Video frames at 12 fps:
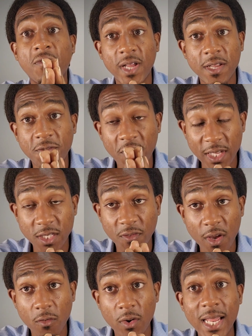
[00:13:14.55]
Fed's
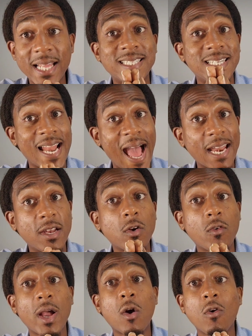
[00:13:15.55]
fund rate is not a
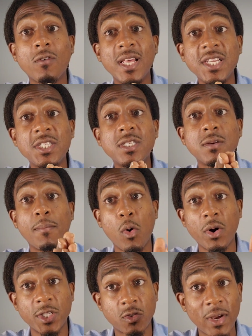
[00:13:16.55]
direct correlation to
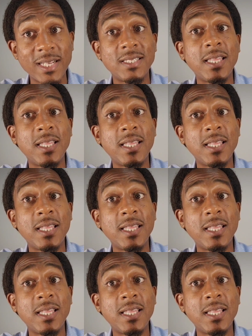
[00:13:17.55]
mortgage rates.